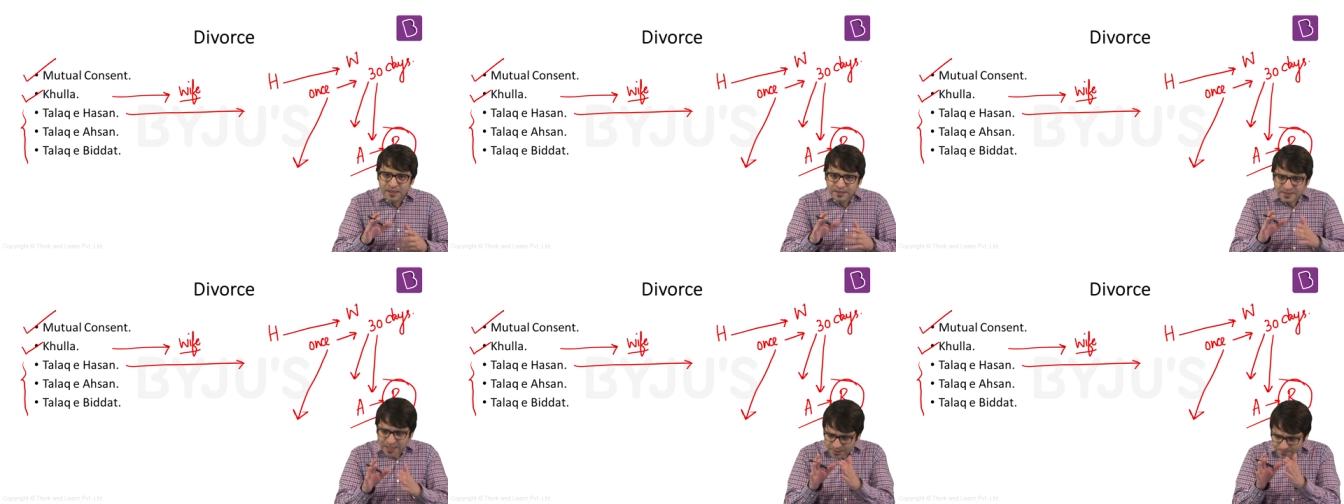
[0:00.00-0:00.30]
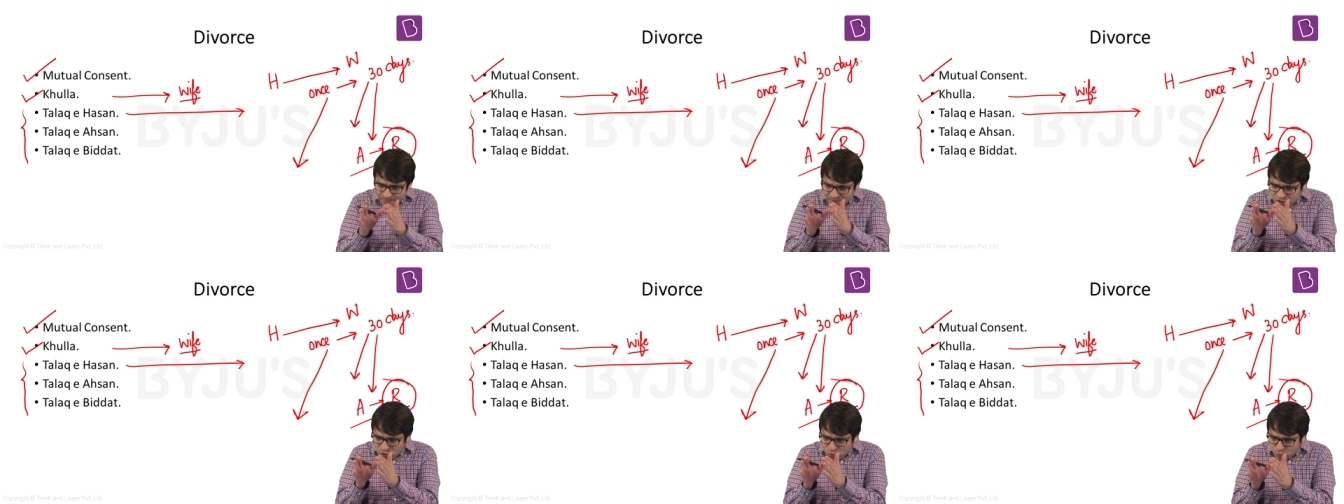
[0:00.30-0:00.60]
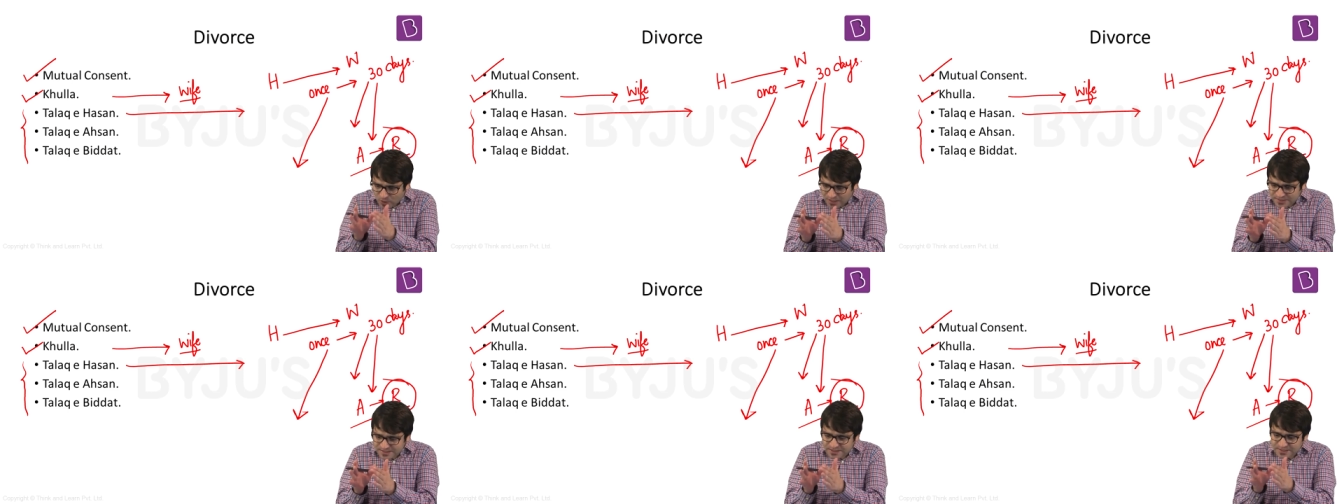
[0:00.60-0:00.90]
That means
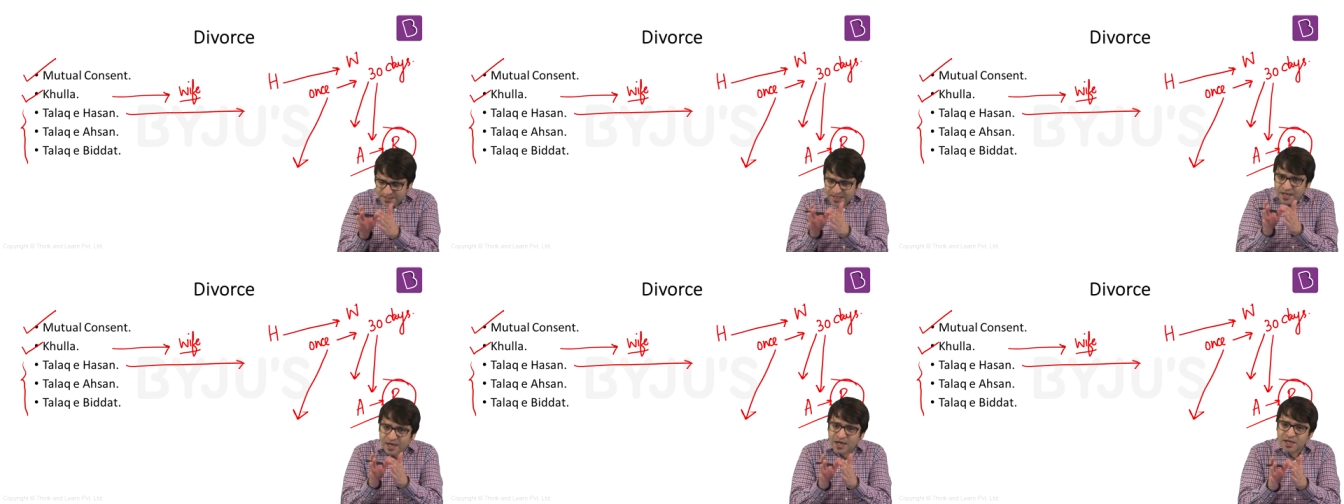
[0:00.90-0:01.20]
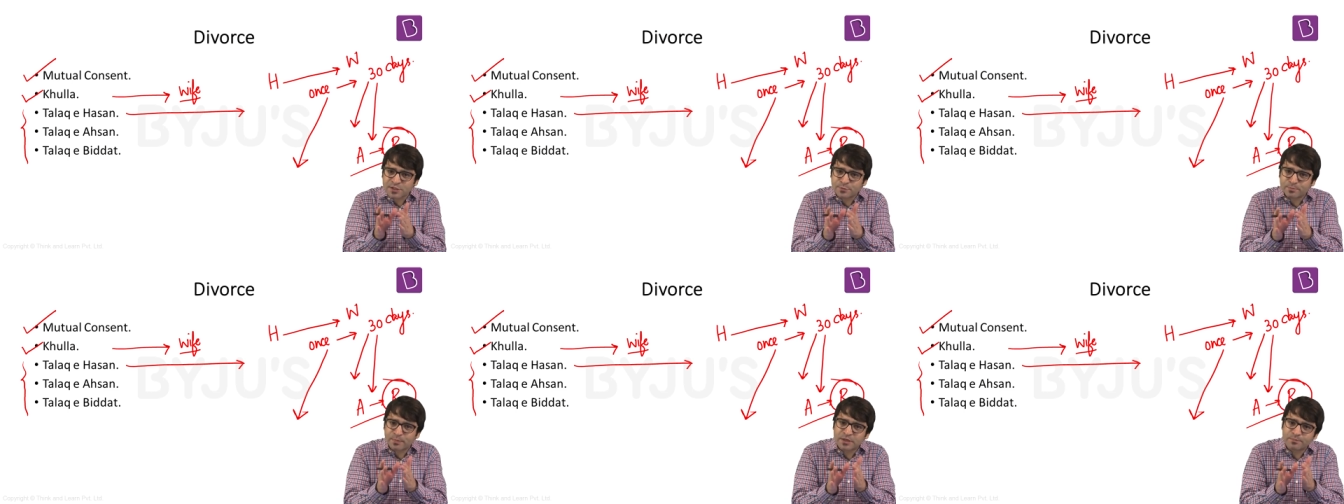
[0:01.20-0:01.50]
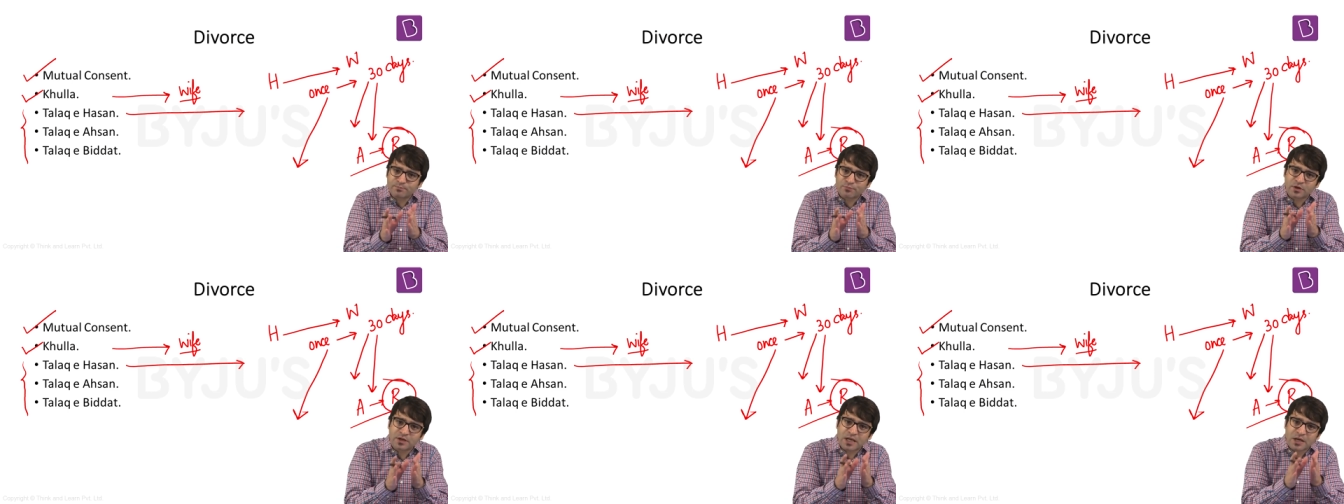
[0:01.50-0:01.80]
once the
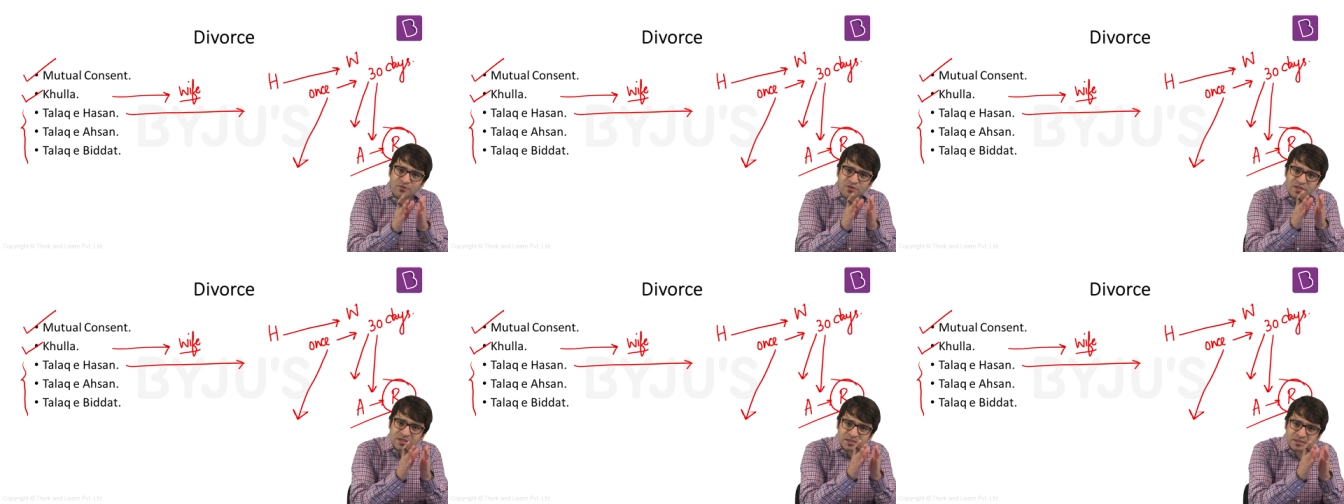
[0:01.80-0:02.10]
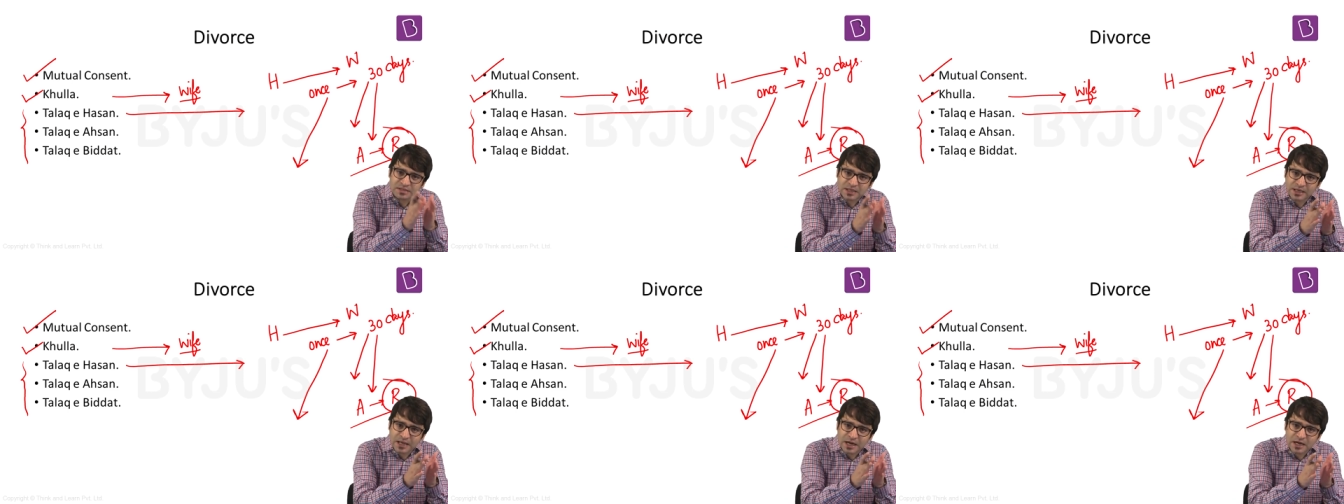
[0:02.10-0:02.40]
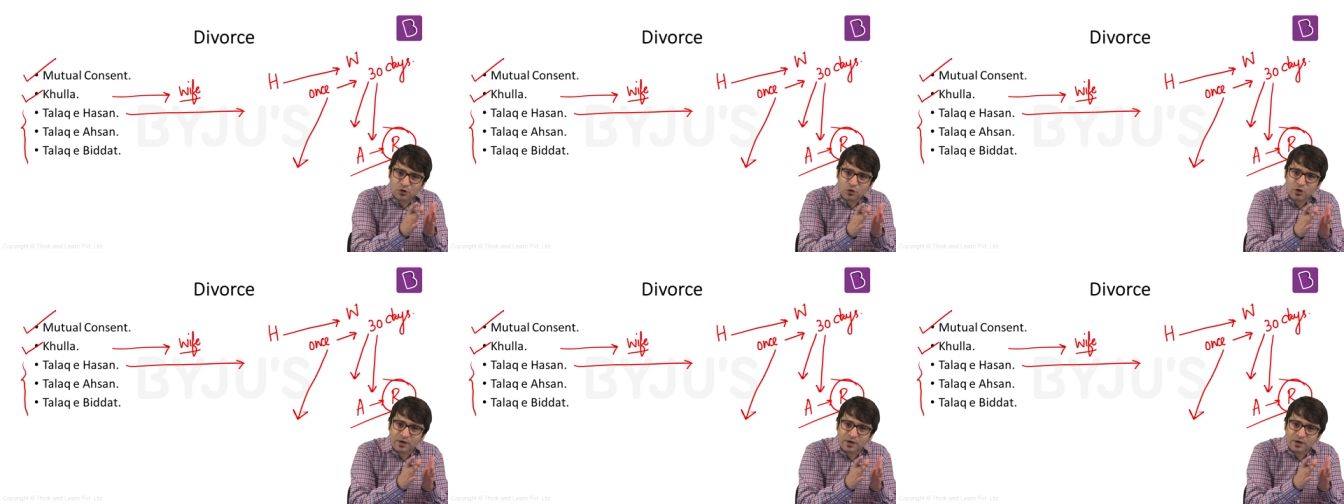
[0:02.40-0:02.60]
husband pronounces talaq